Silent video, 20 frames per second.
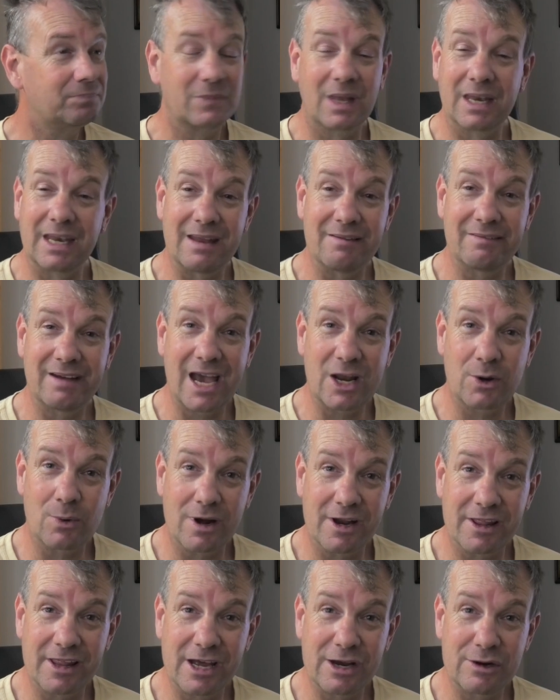Never had one
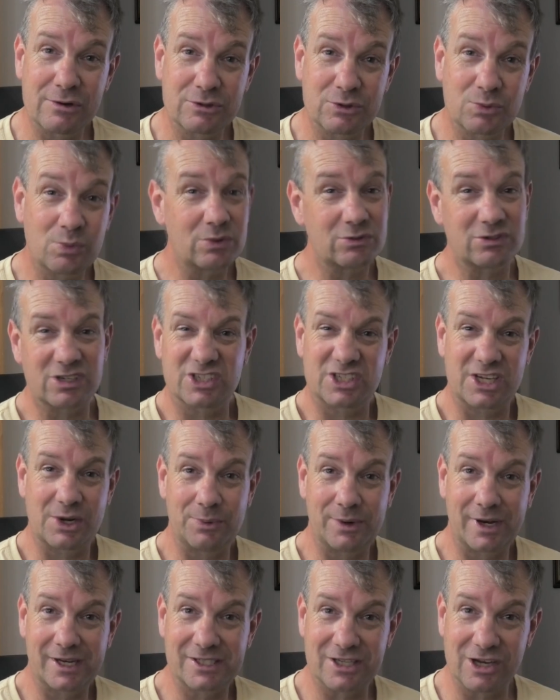of those. We'll just see what
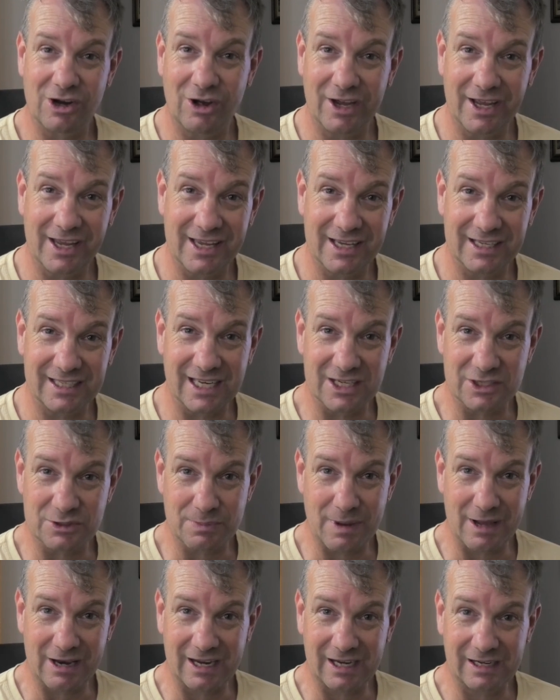it's like. It doesn't
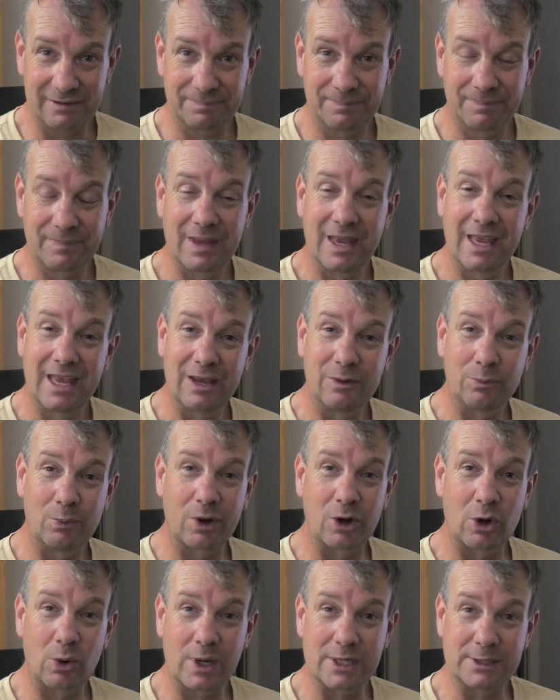matter. We
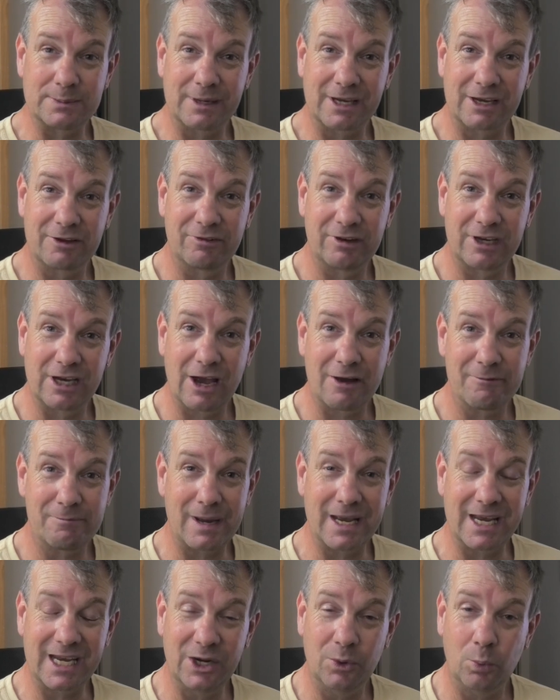can always make a video of
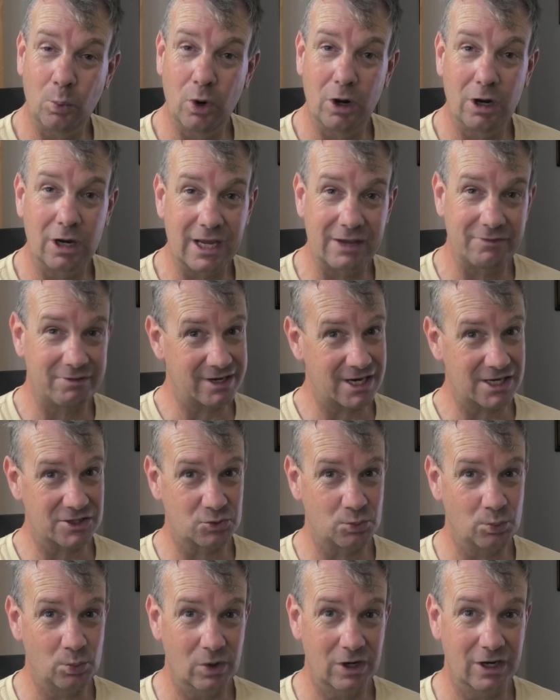making it work if it
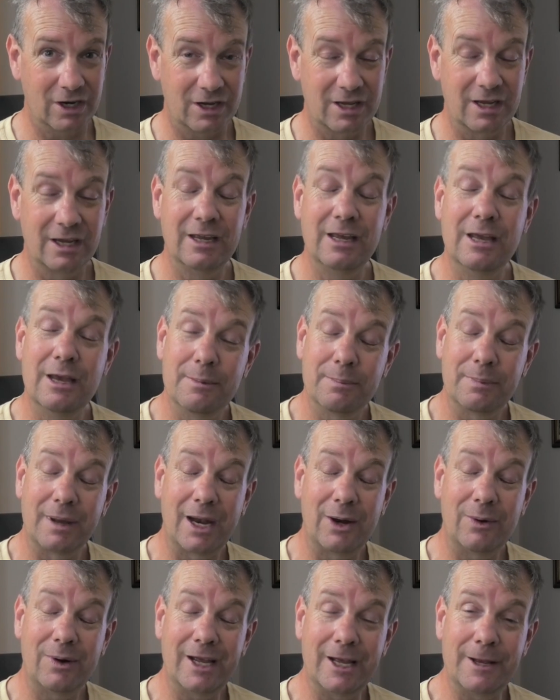doesn't work. But
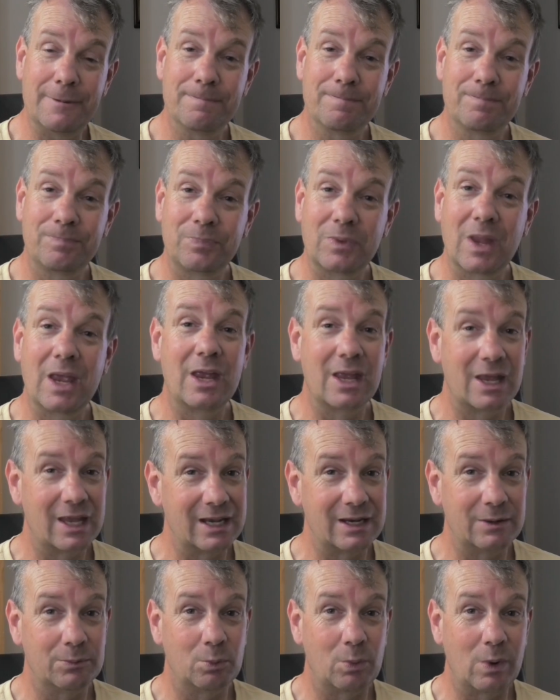anyway,
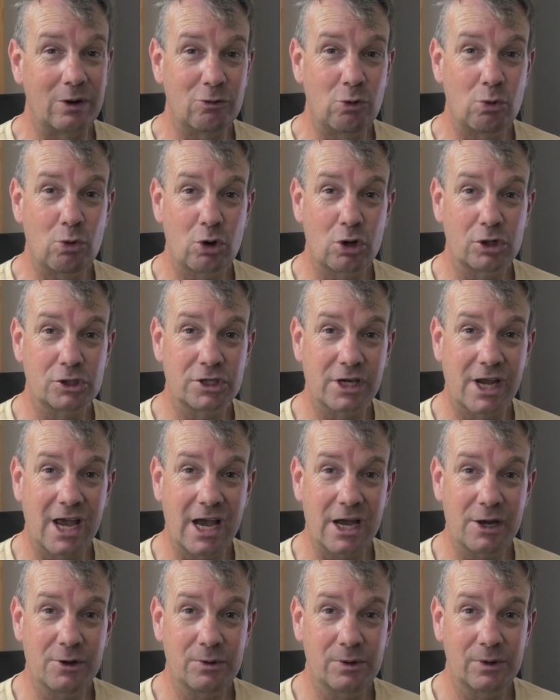we're all good to
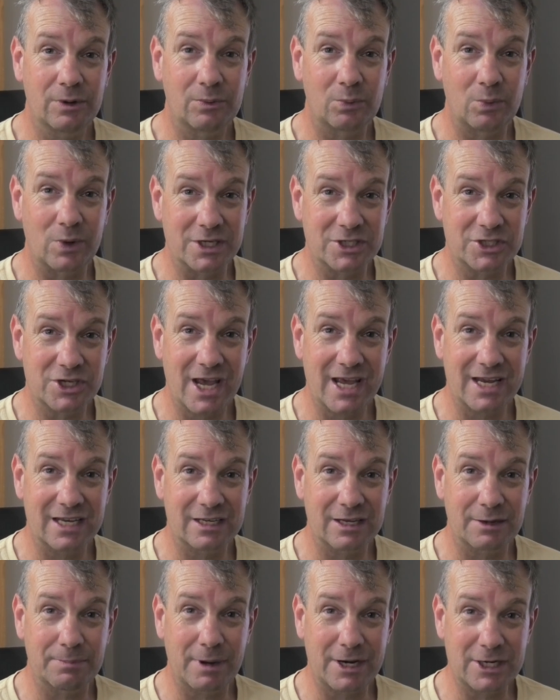go. We're set.
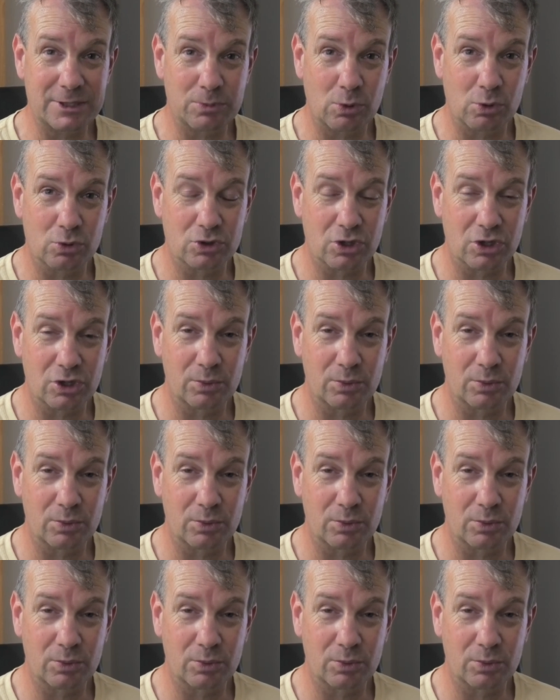The baseboard's on the